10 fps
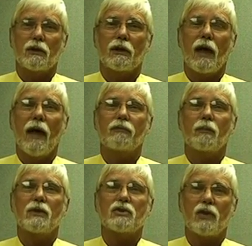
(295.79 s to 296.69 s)
They have to
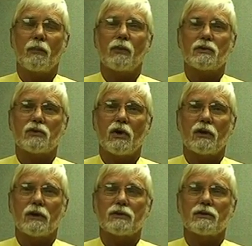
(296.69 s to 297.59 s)
be separate
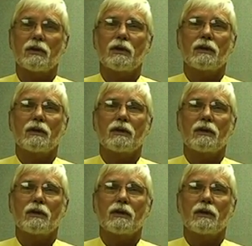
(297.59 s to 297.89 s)
circuits.